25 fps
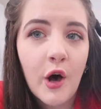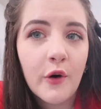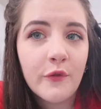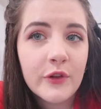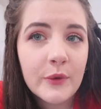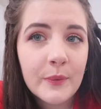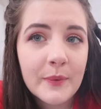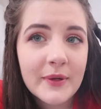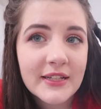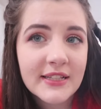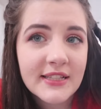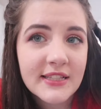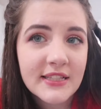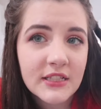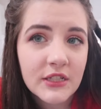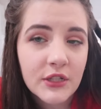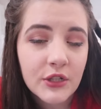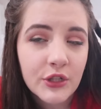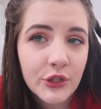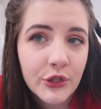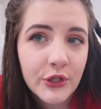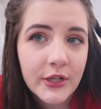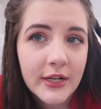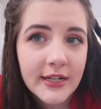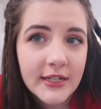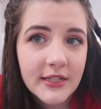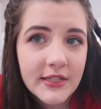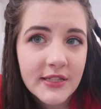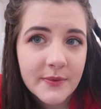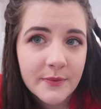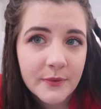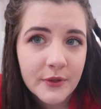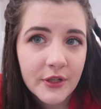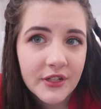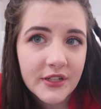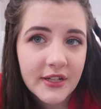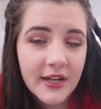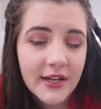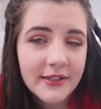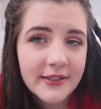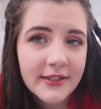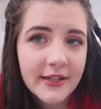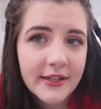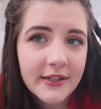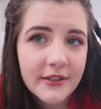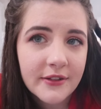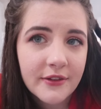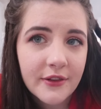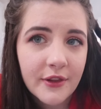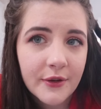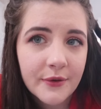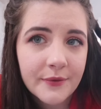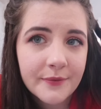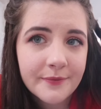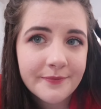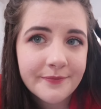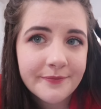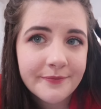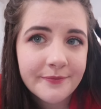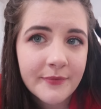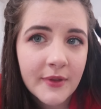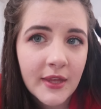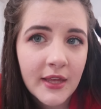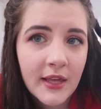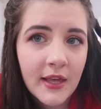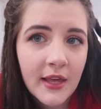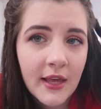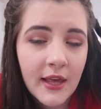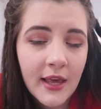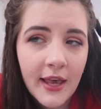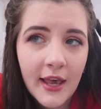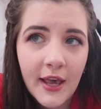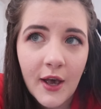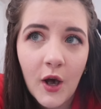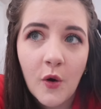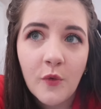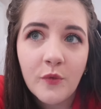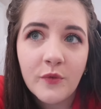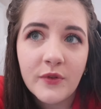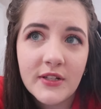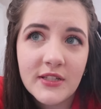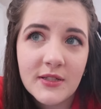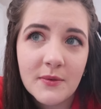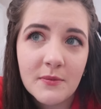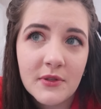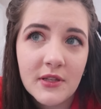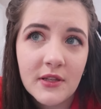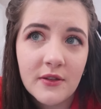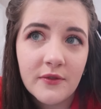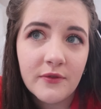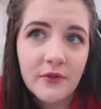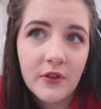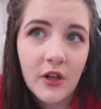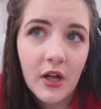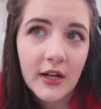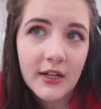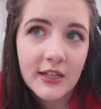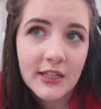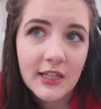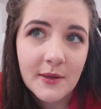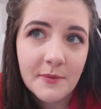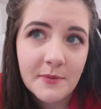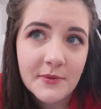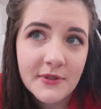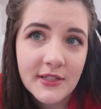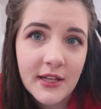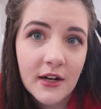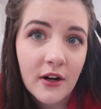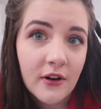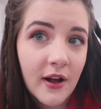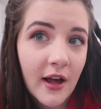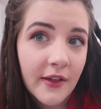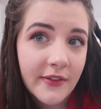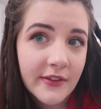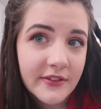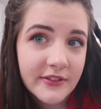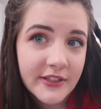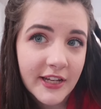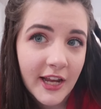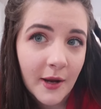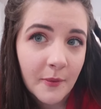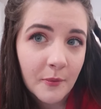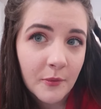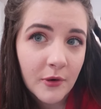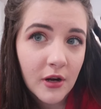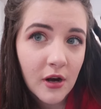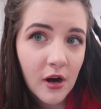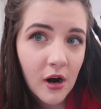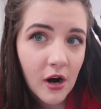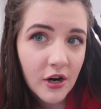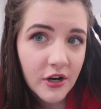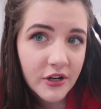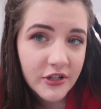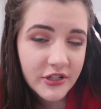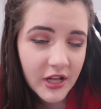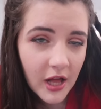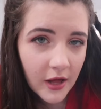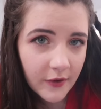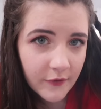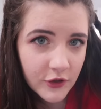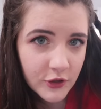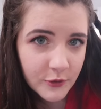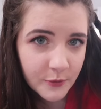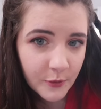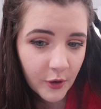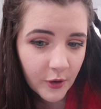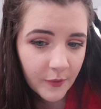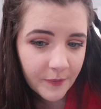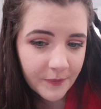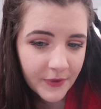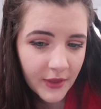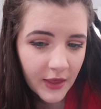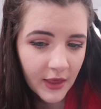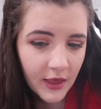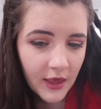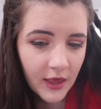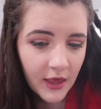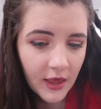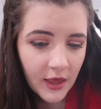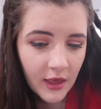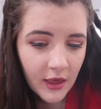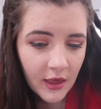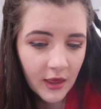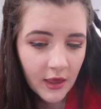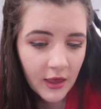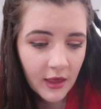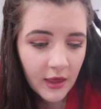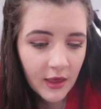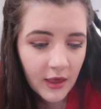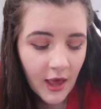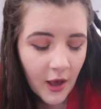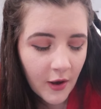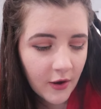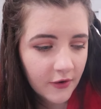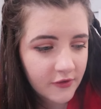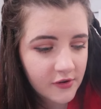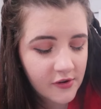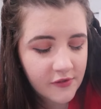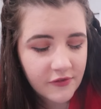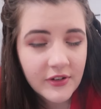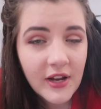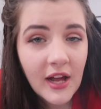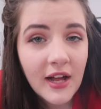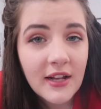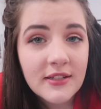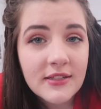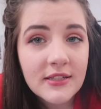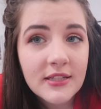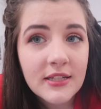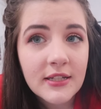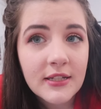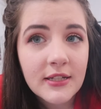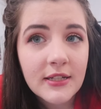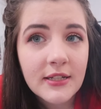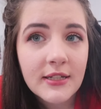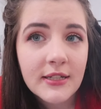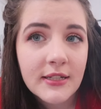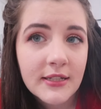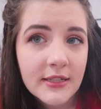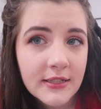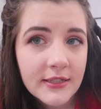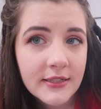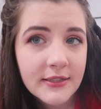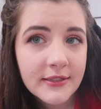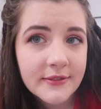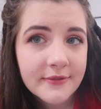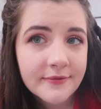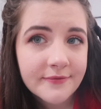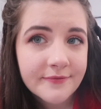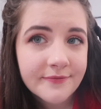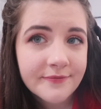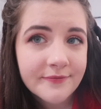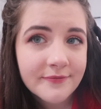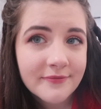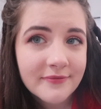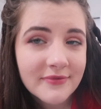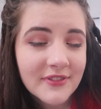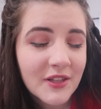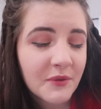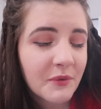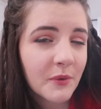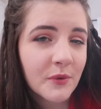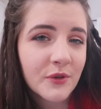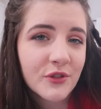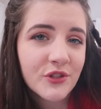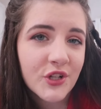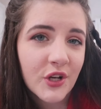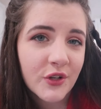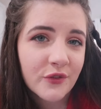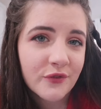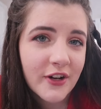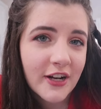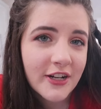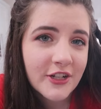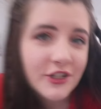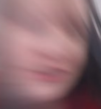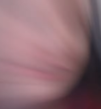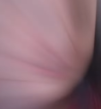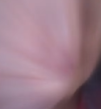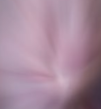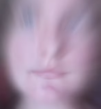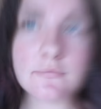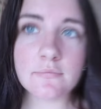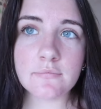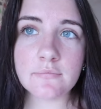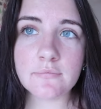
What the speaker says: Hopefully we can still create some good content though. Hopefully some of the vlog clips that are on this camera are salvageable. However, if not, then we will start fresh.